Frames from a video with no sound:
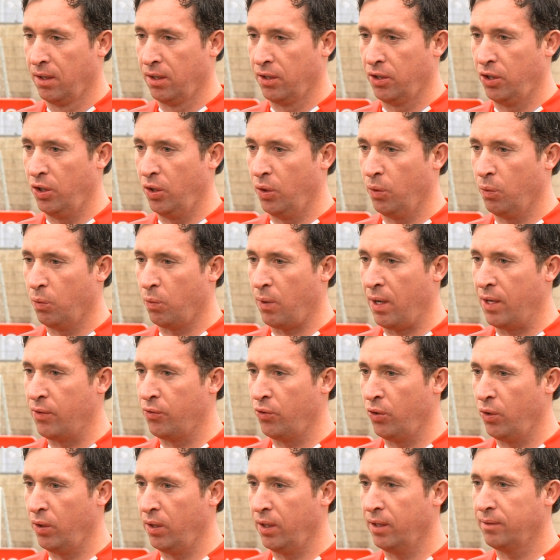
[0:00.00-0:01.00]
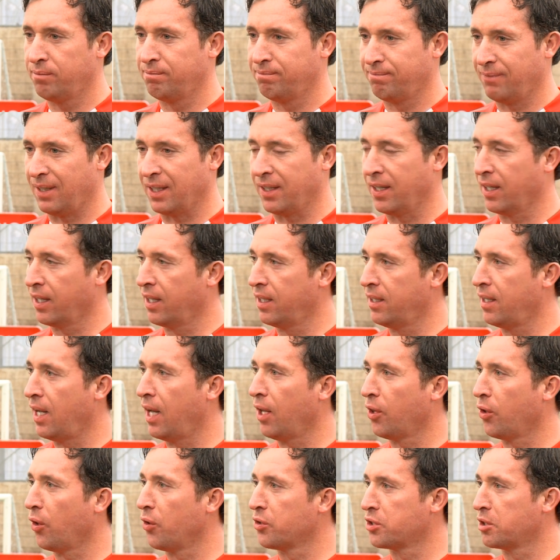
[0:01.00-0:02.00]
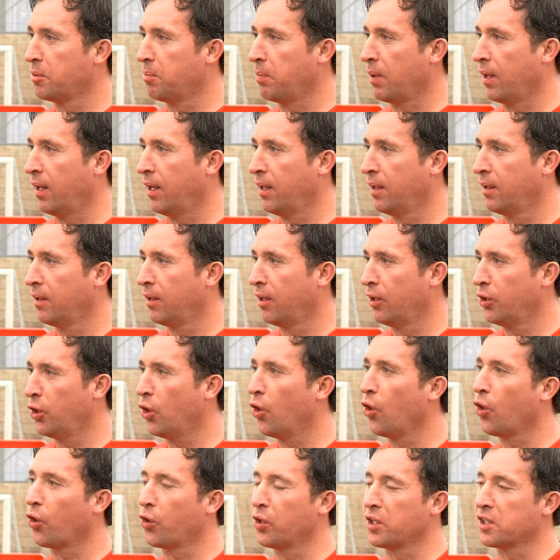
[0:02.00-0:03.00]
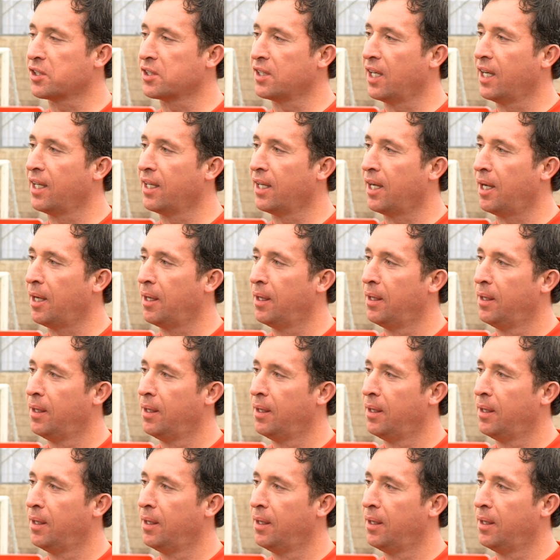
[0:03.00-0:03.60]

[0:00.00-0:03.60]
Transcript: Wayne Rooney, I think, are nailed on to play. You're not going to say that.